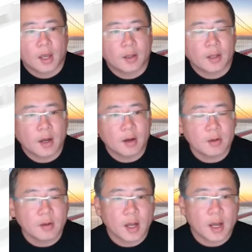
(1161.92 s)
And
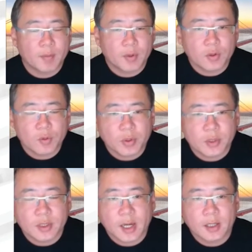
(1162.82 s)
now I'm going to
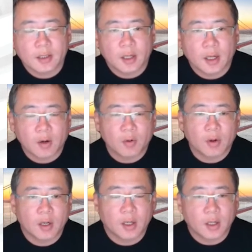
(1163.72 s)
present
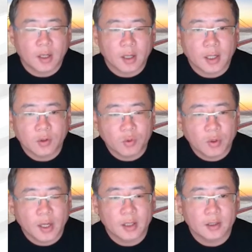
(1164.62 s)
our
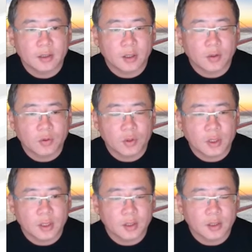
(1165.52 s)
end-to-end
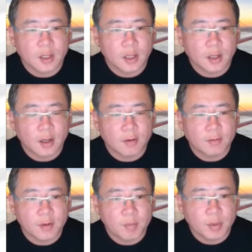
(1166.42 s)
solution
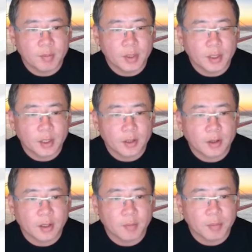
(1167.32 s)
of
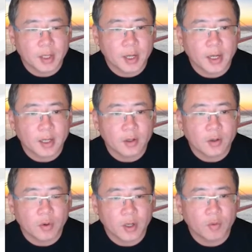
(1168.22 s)
implementing the
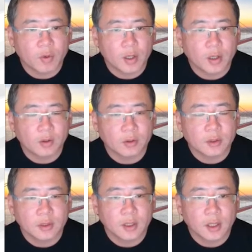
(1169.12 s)
BI query workload
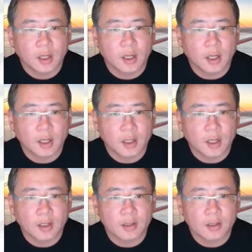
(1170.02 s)

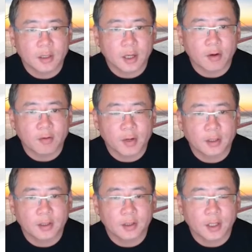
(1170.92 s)
in scale
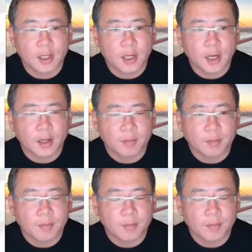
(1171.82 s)
factor 10K.